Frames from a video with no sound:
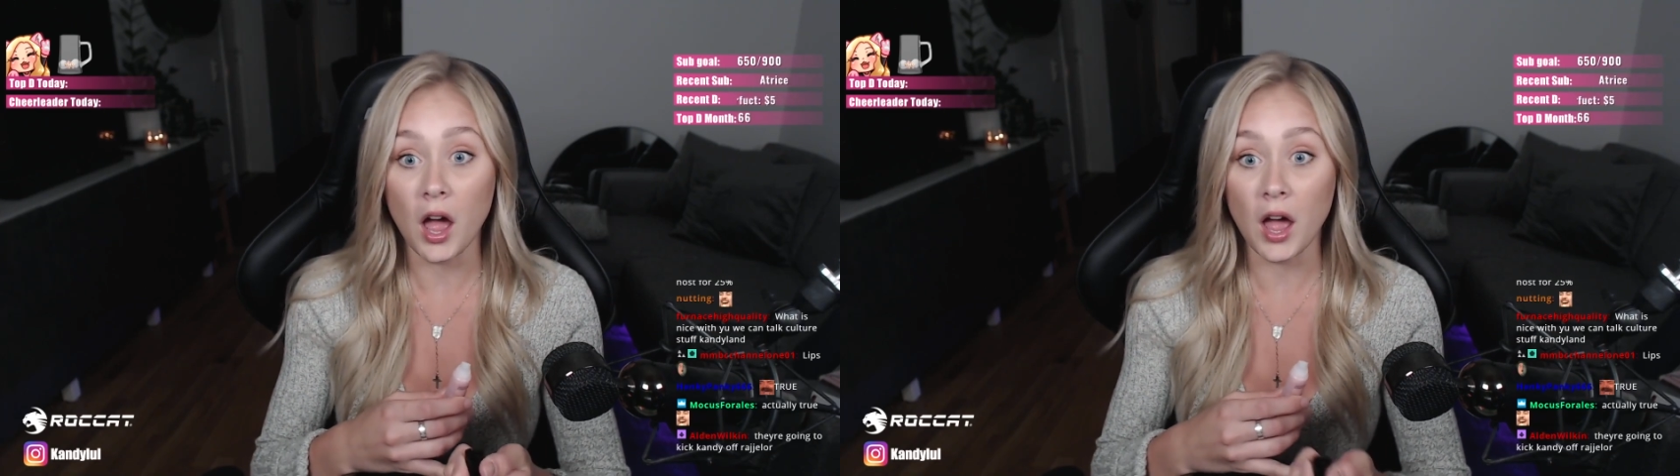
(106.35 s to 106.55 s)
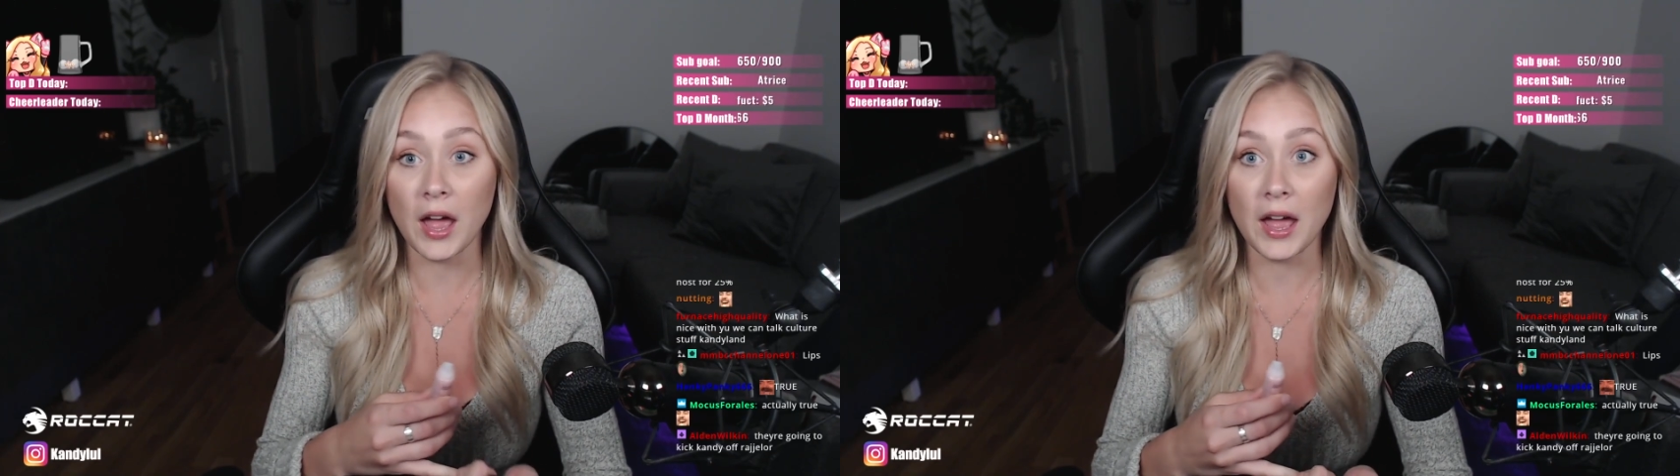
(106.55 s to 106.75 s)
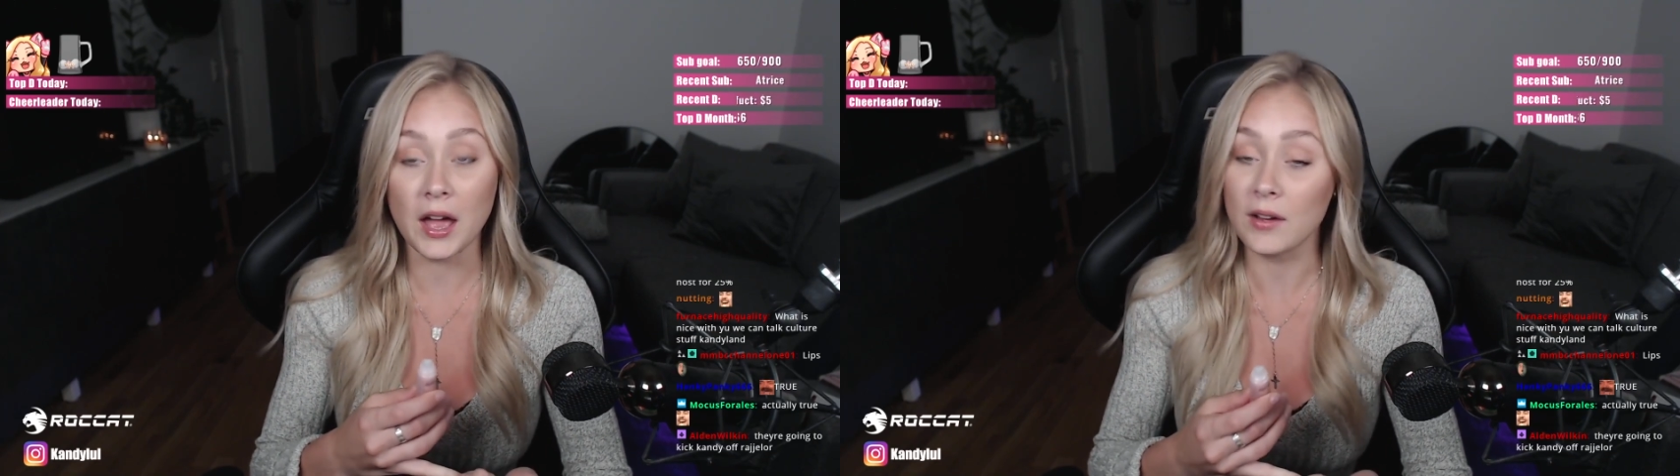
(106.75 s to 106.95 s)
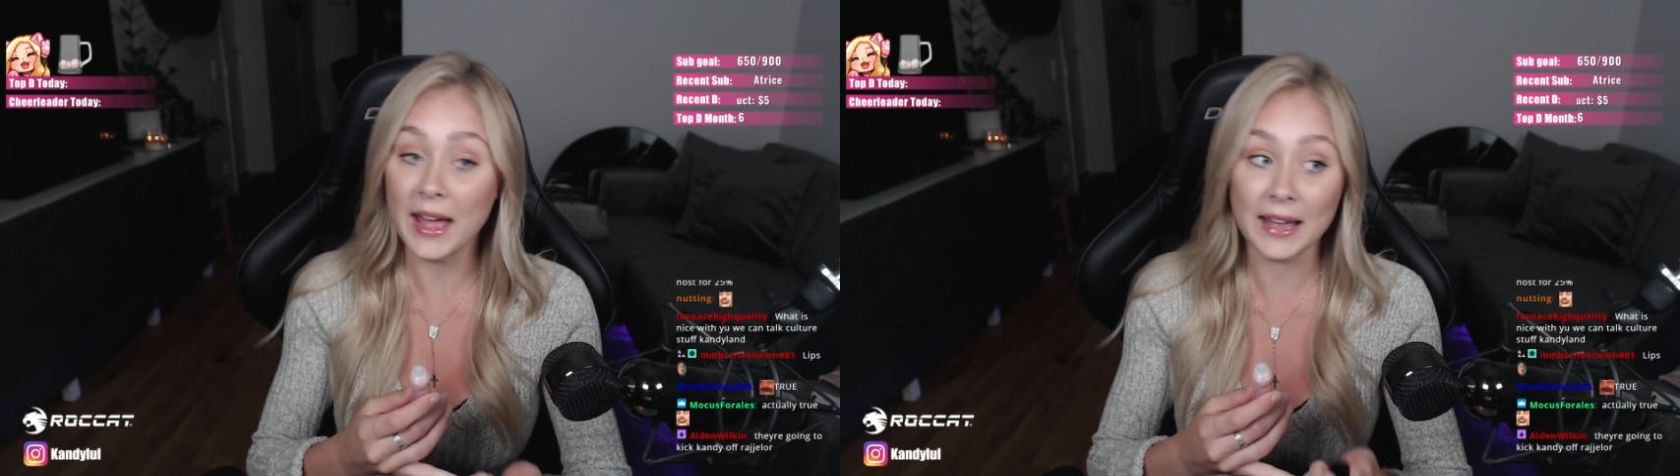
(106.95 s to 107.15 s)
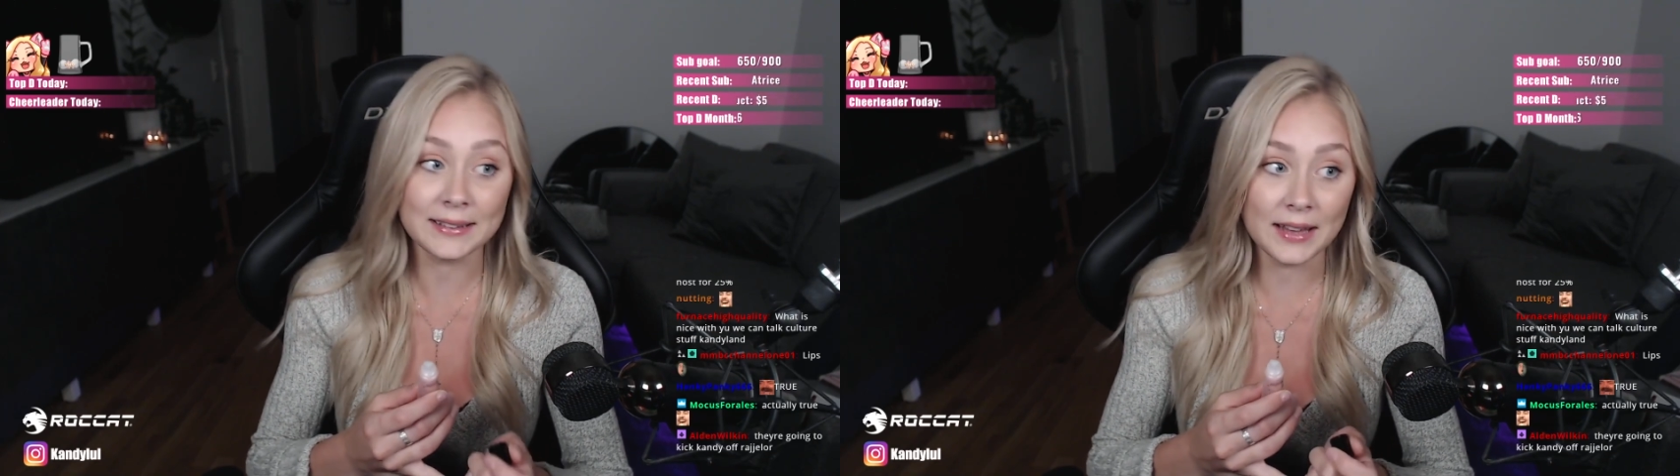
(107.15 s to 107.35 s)
uh,
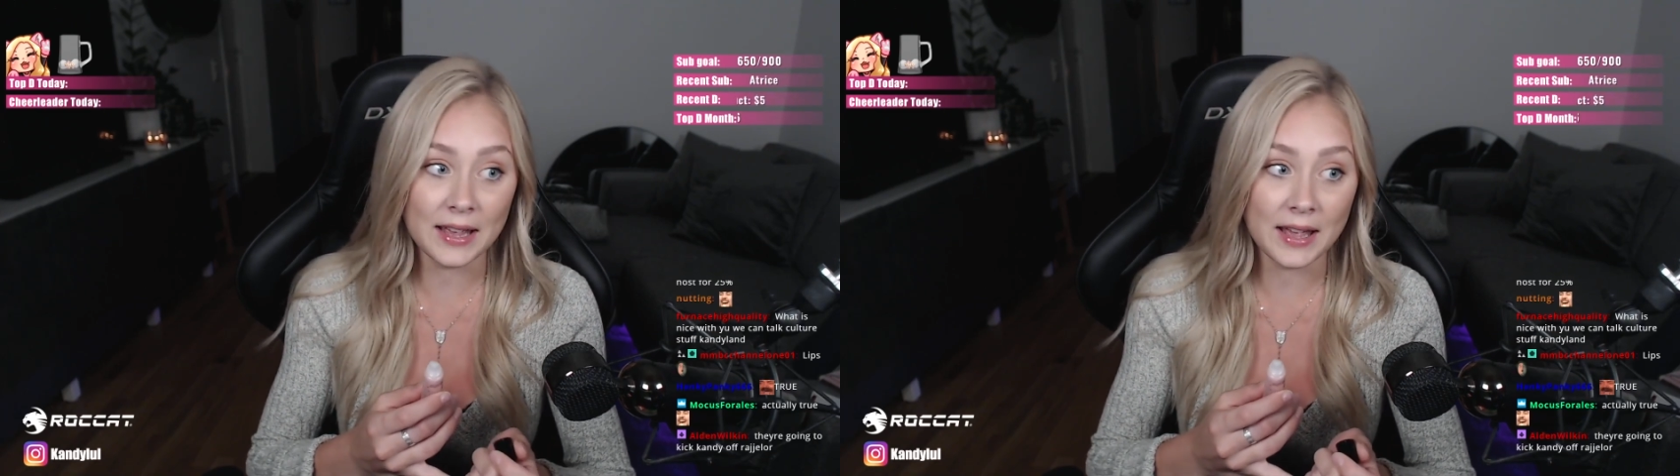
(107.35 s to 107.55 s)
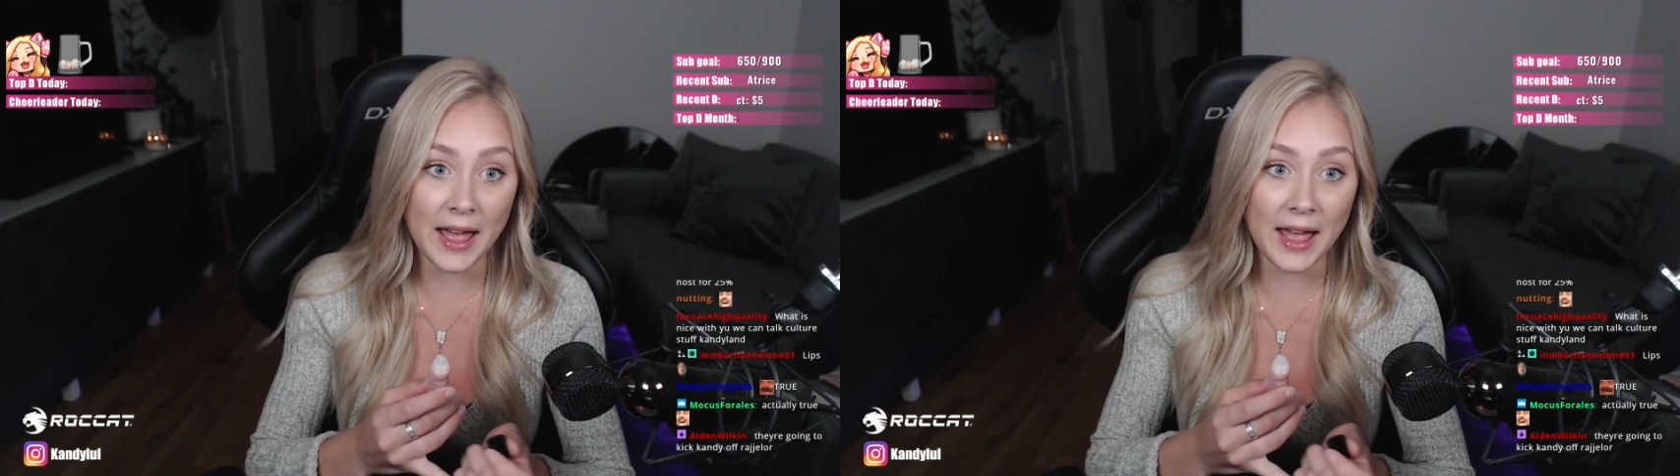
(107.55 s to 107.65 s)
S, uh,